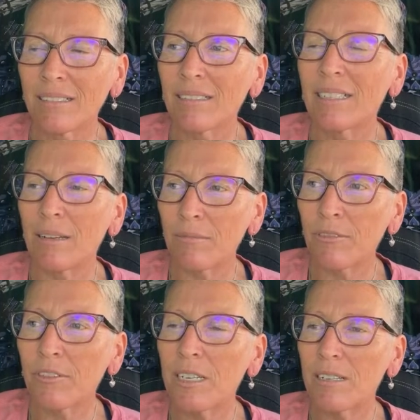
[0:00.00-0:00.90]
yeah,
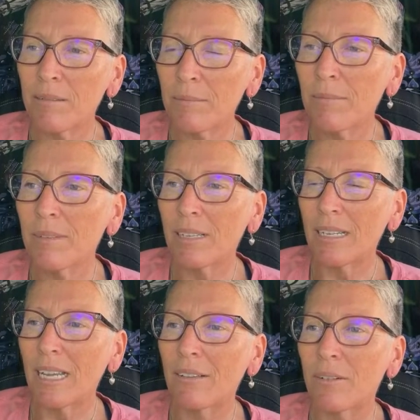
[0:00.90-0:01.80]
freedom and
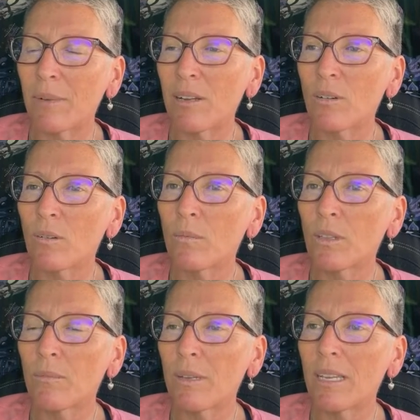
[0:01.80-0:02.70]
having my home
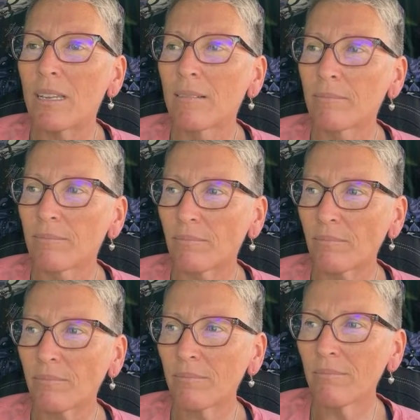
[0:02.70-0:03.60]
with me,
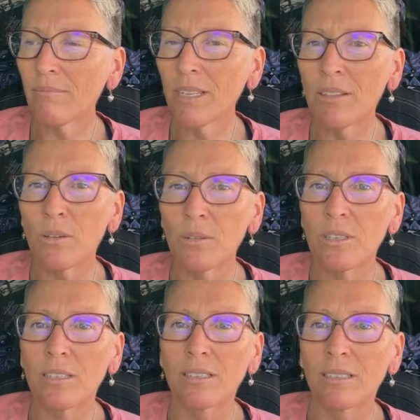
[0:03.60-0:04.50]
those are
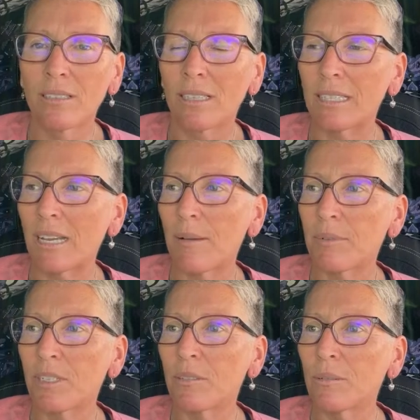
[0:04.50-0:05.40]
the top
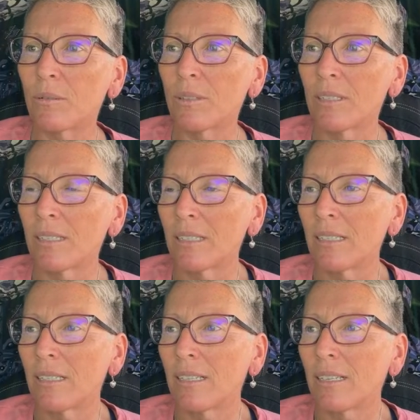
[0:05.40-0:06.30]
2.
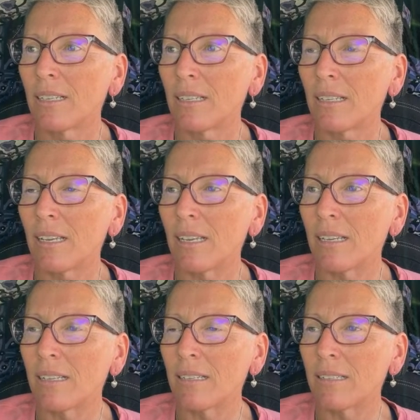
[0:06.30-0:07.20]

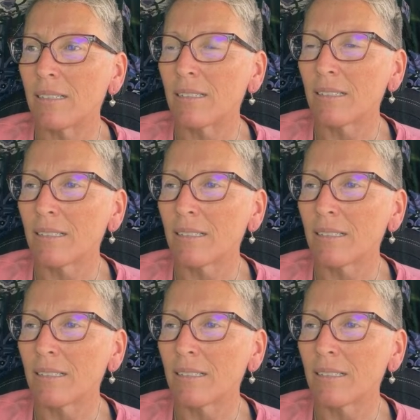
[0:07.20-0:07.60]
And